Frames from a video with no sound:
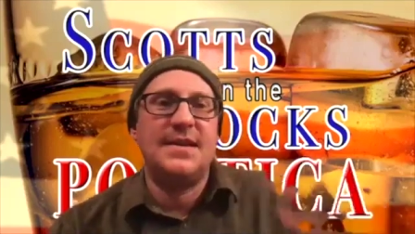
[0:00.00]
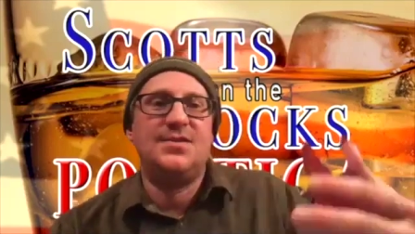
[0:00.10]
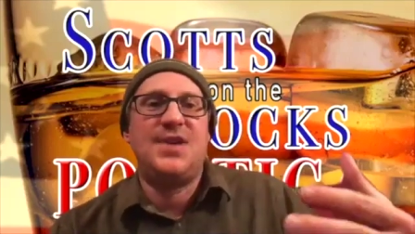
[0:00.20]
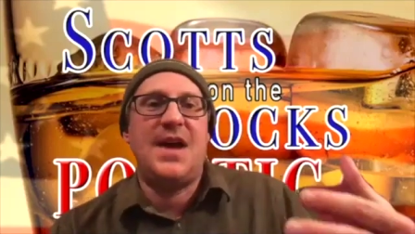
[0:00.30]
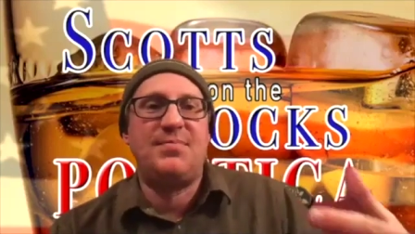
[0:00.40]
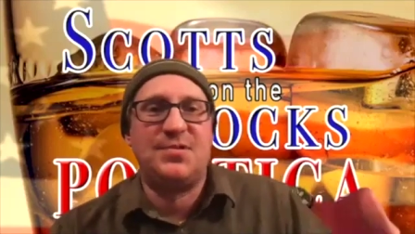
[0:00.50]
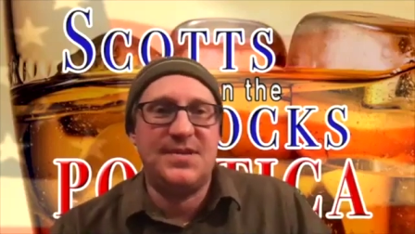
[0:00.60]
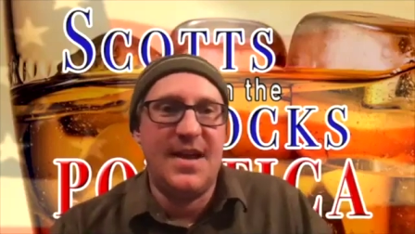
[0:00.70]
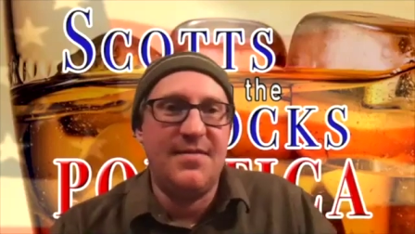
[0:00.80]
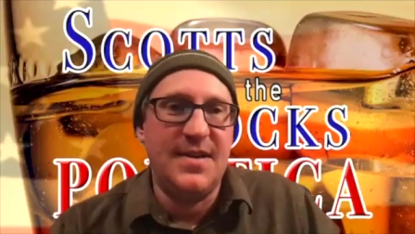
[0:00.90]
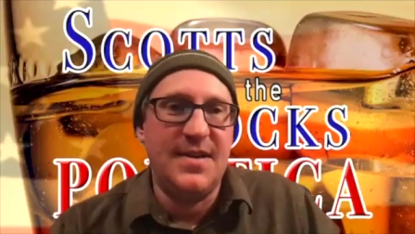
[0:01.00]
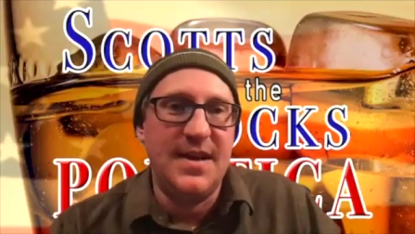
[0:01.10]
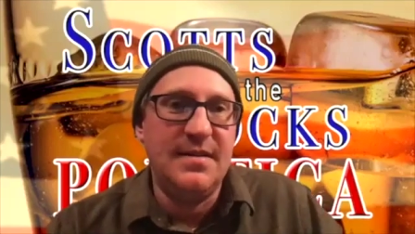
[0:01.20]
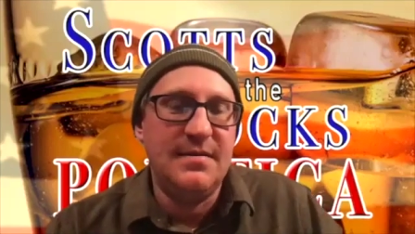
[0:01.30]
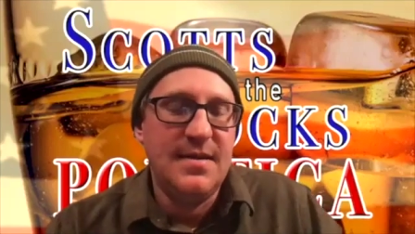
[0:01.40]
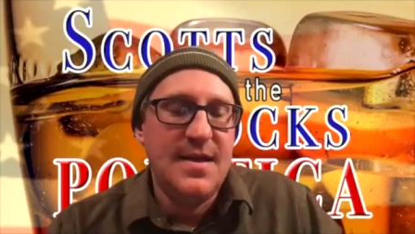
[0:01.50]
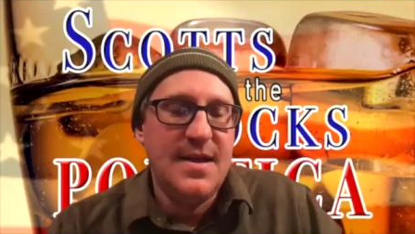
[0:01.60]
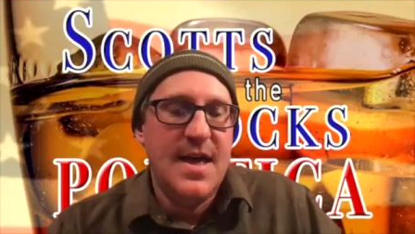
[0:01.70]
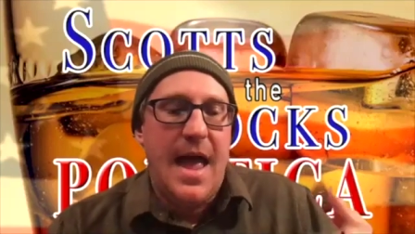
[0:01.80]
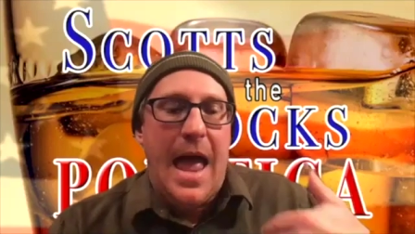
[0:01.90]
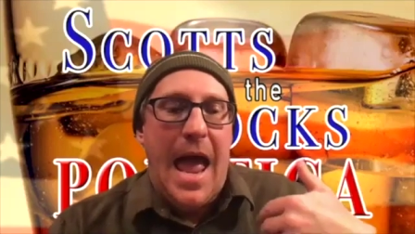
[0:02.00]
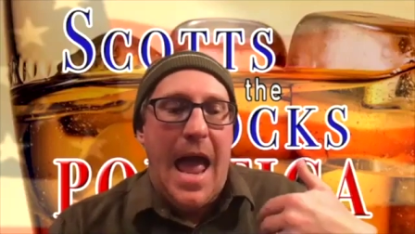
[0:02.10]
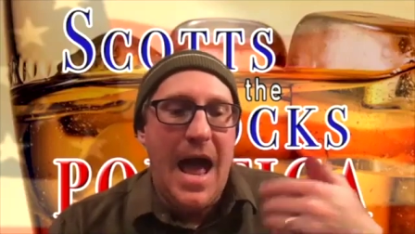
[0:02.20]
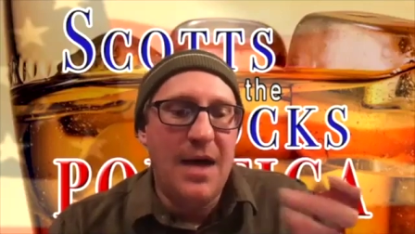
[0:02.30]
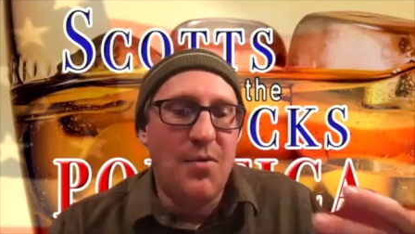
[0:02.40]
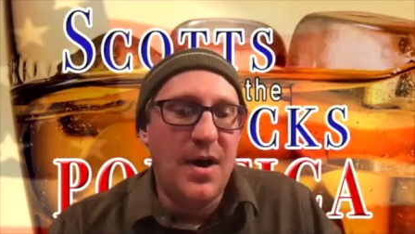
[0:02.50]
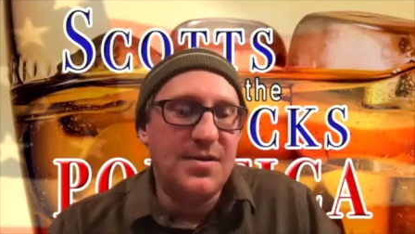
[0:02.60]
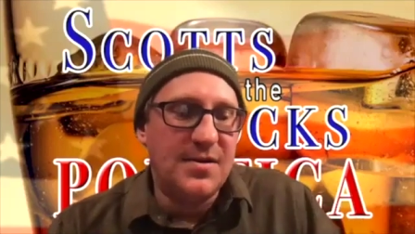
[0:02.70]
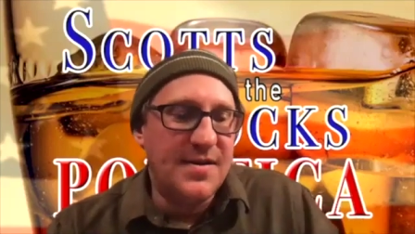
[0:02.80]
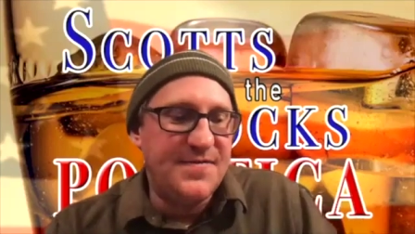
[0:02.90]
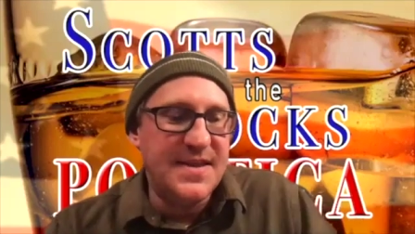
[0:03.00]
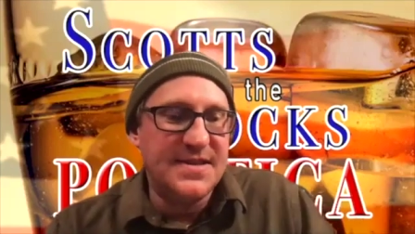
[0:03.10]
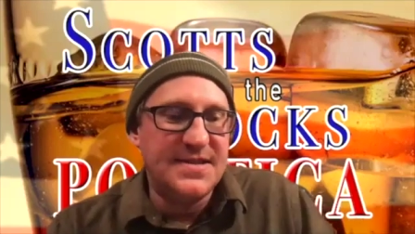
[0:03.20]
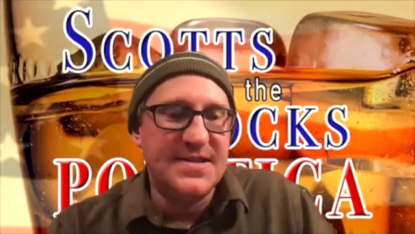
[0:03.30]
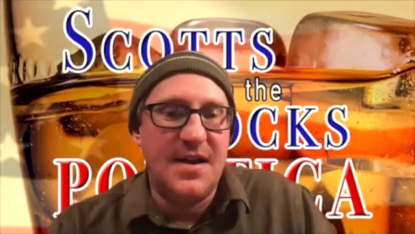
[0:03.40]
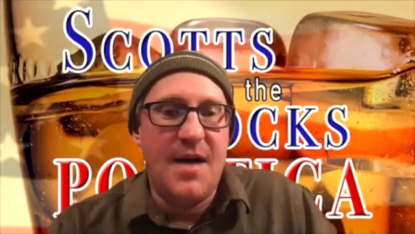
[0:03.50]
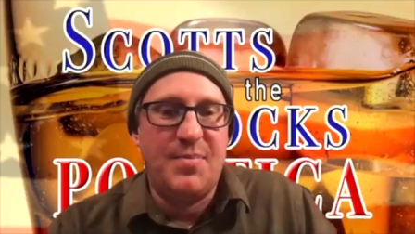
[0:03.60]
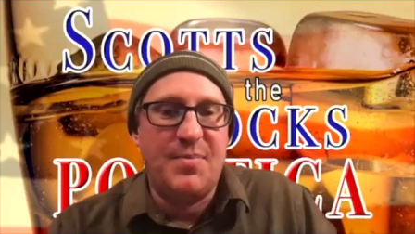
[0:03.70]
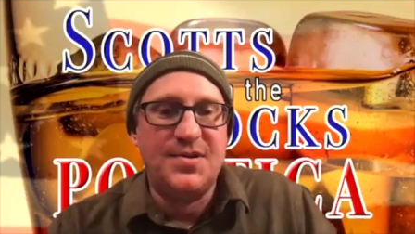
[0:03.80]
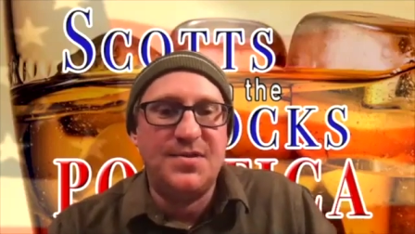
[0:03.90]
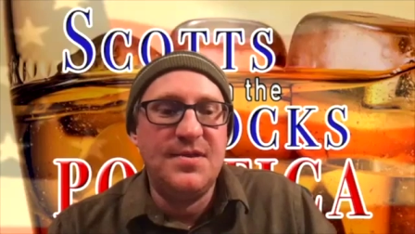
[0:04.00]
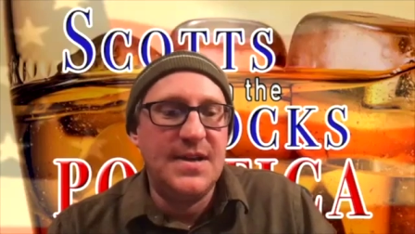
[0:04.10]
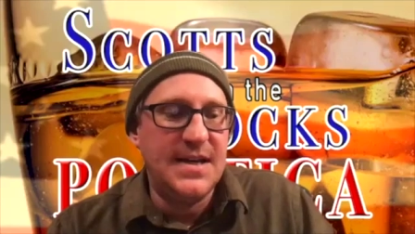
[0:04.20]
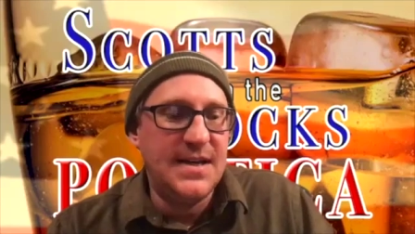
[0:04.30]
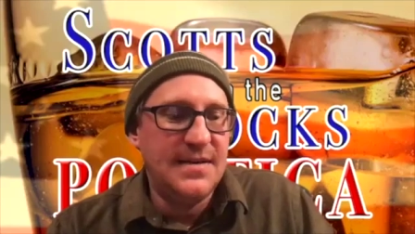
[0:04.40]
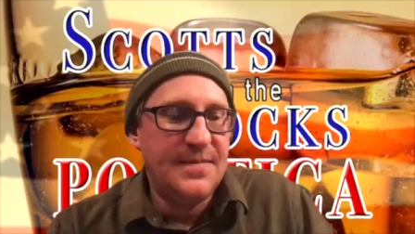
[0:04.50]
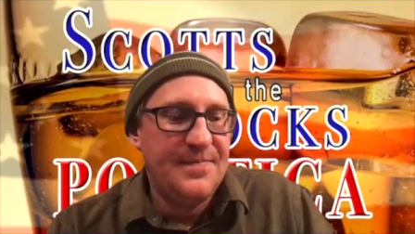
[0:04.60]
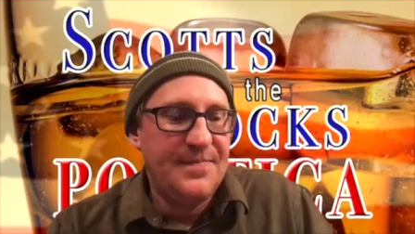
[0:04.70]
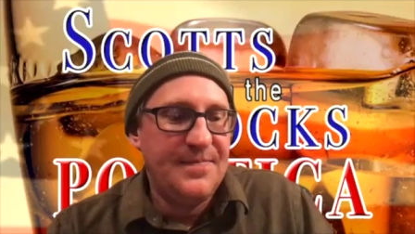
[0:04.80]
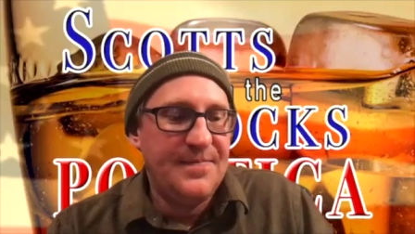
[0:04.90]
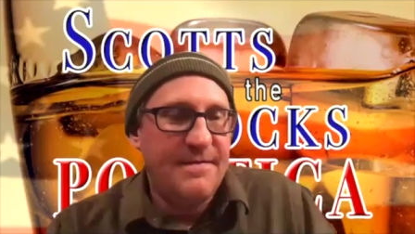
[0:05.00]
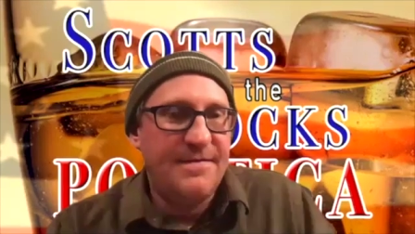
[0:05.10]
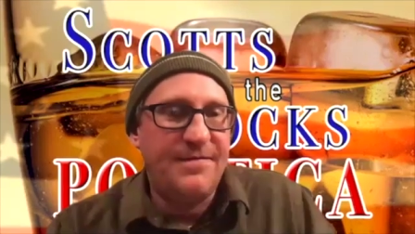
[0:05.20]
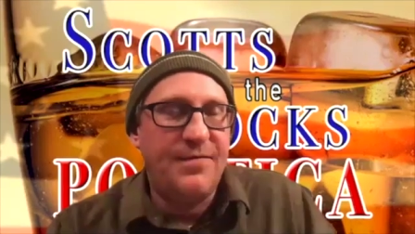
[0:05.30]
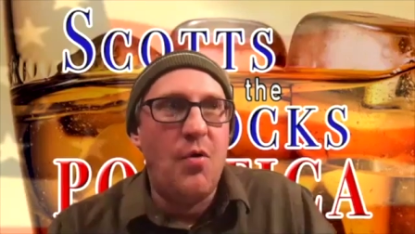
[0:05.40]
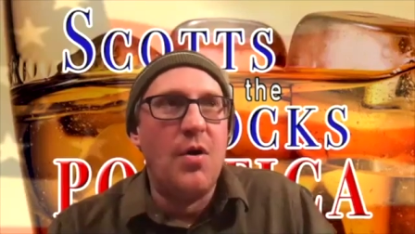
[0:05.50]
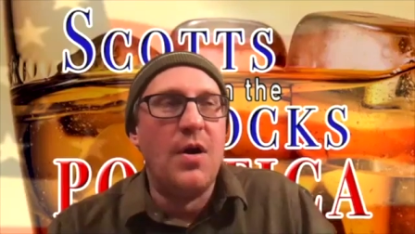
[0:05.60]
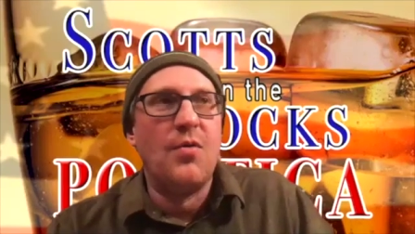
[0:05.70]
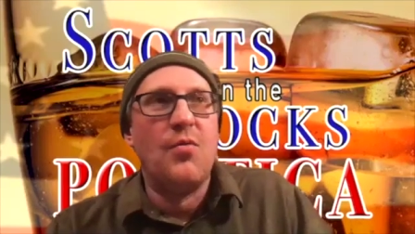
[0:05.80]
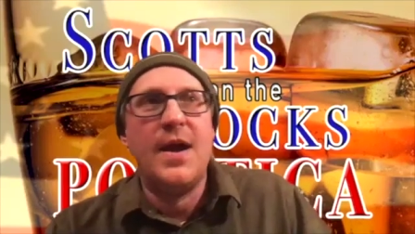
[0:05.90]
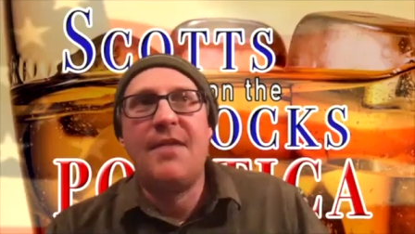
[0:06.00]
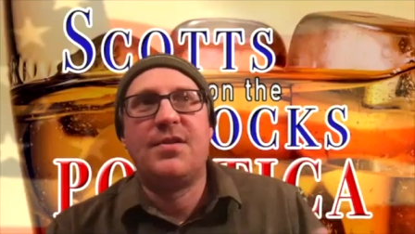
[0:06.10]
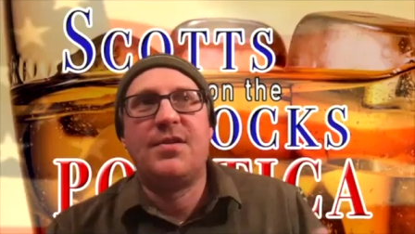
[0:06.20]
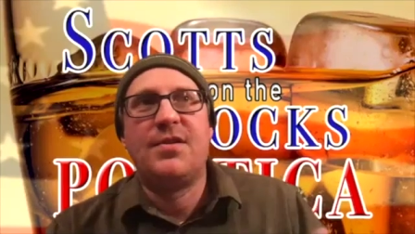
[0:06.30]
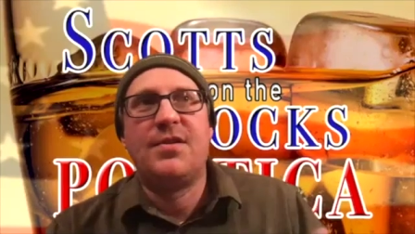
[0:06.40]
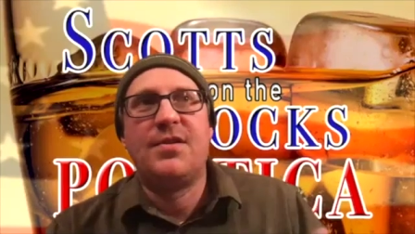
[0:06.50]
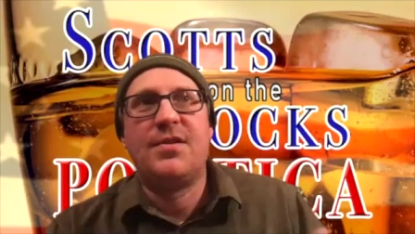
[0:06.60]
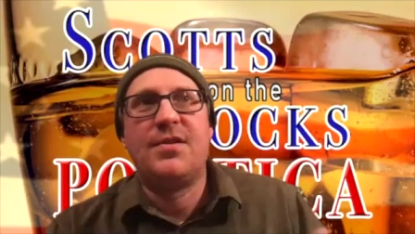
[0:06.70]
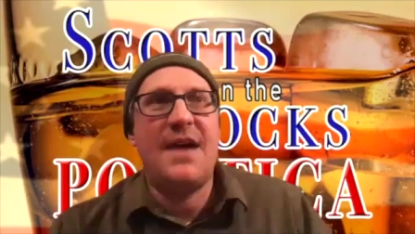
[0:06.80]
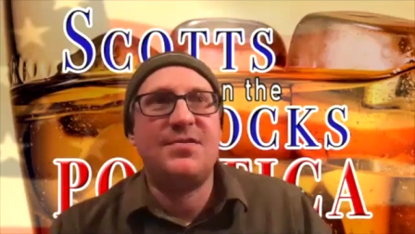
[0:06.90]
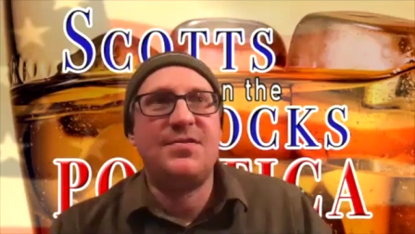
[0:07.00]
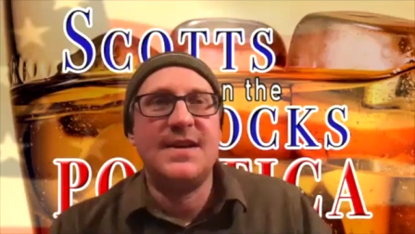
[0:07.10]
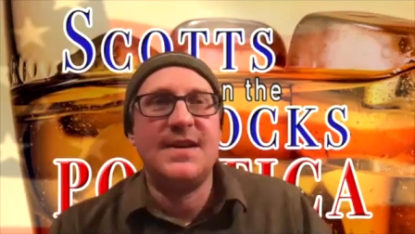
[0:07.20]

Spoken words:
Chapter 70. I wonder if this is an opportunity for whatever comes after this.